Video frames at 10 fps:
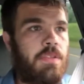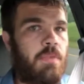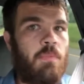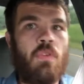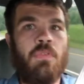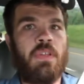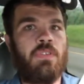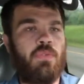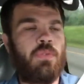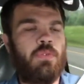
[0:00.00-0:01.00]
move
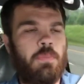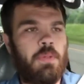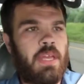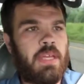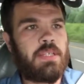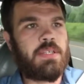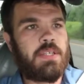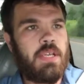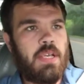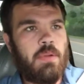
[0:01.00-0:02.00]
into a new place,
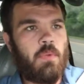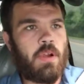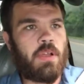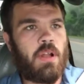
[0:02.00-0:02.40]
working